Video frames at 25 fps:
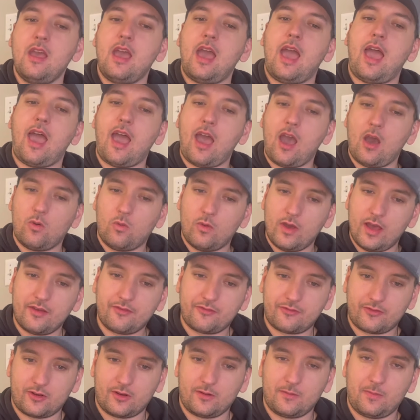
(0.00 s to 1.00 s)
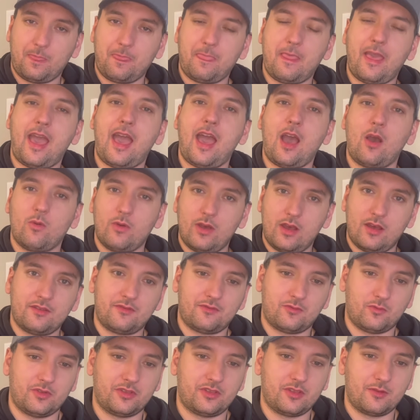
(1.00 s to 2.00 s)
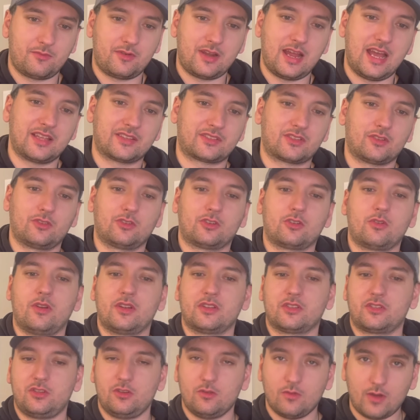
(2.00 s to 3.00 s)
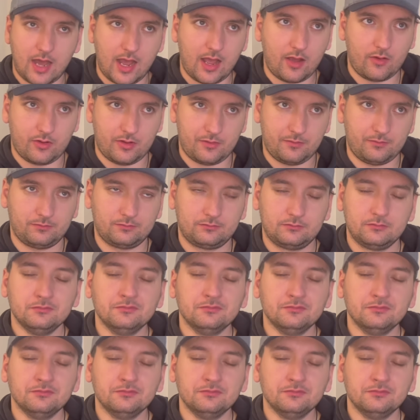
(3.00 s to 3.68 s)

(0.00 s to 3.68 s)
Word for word: However, however, with Nebraska, they're going to Iowa.